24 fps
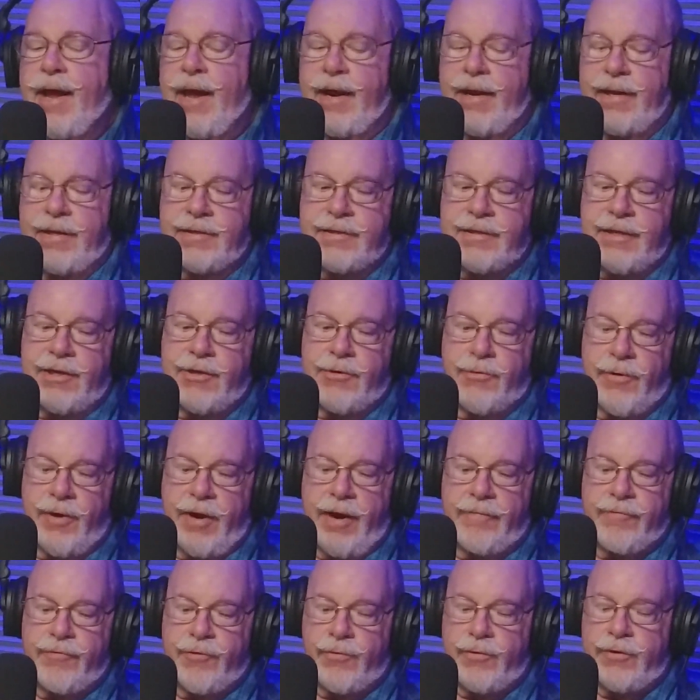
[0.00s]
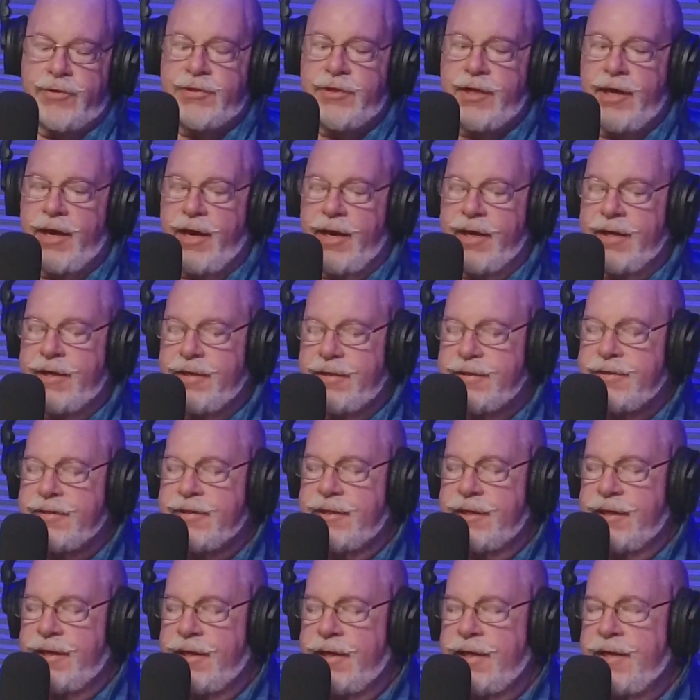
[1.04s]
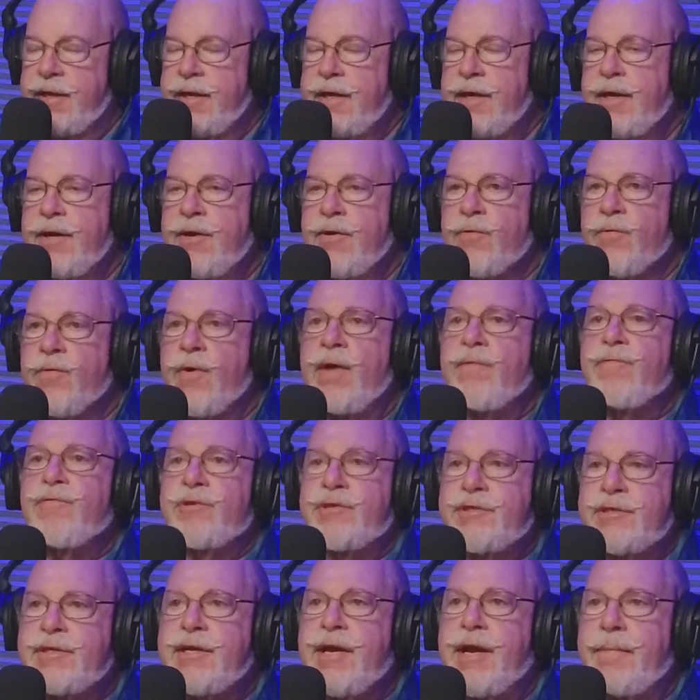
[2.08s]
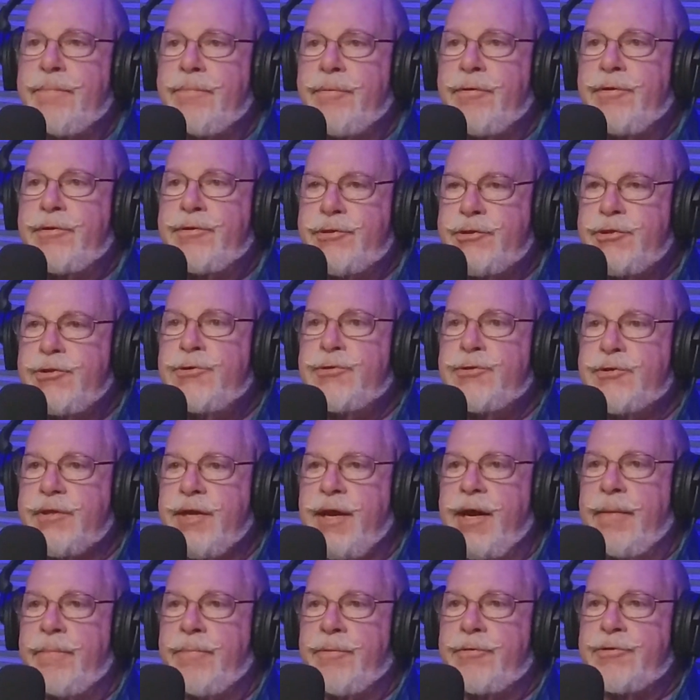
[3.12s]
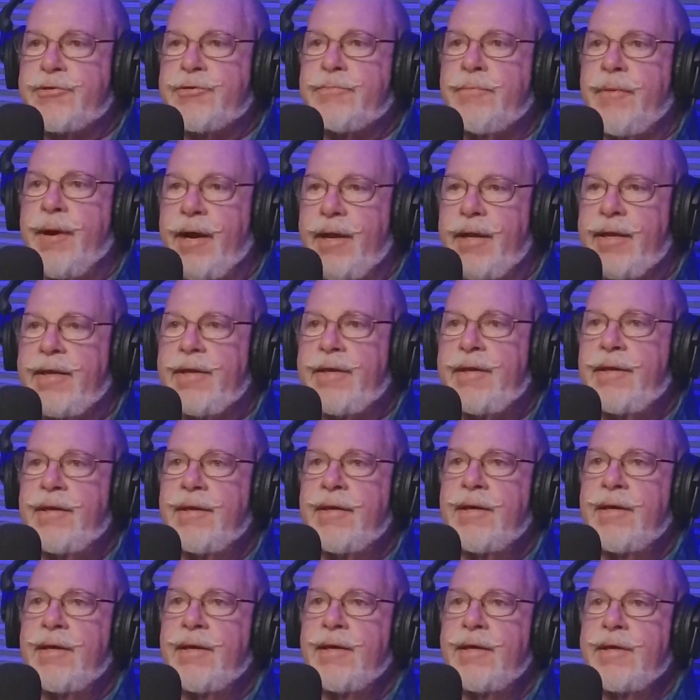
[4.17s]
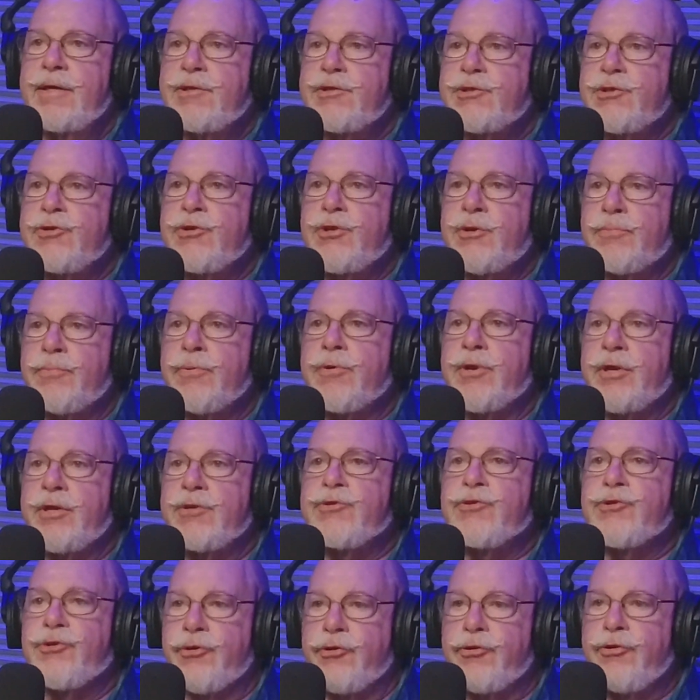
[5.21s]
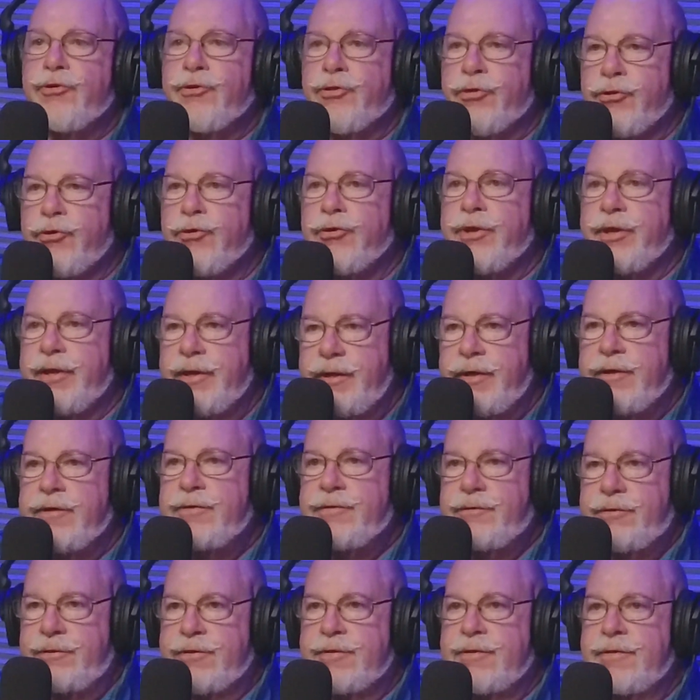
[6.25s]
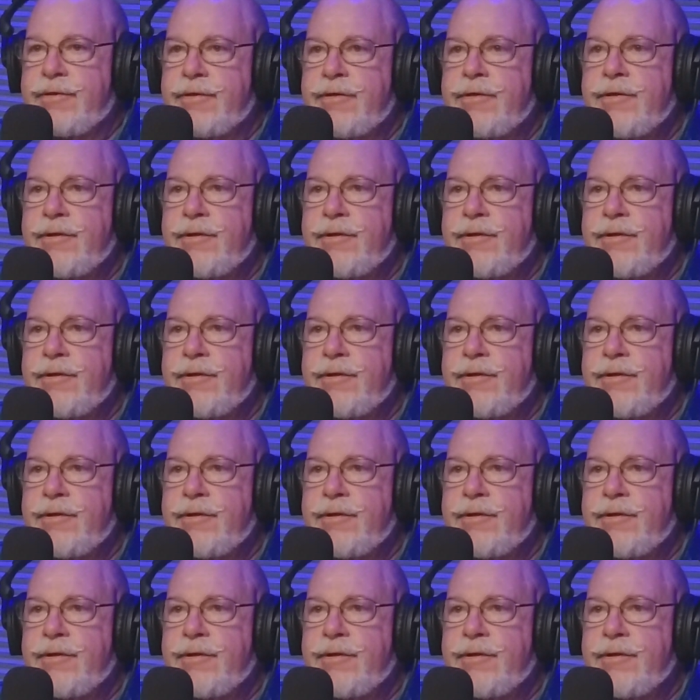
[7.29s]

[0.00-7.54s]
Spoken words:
And I said to her afterwards, I could see Reverend Stamper and Sue Stamper smiling. Judy put in 30 years.